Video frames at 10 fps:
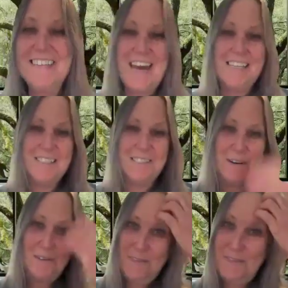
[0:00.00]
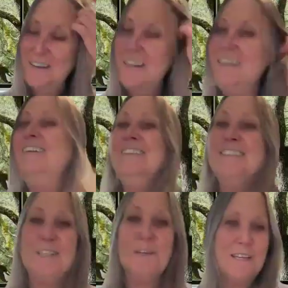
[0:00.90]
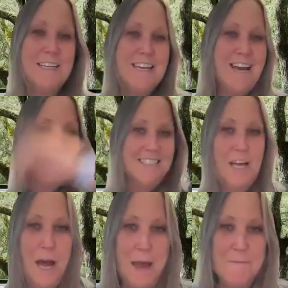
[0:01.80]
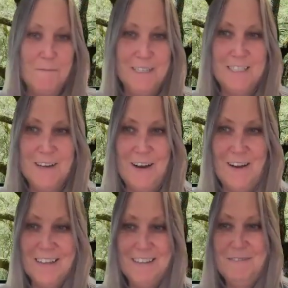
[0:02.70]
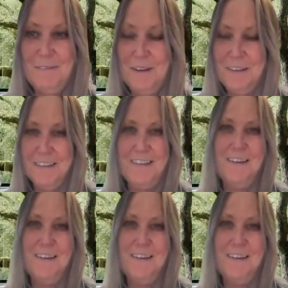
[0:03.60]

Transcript: okay. So the next time we talk will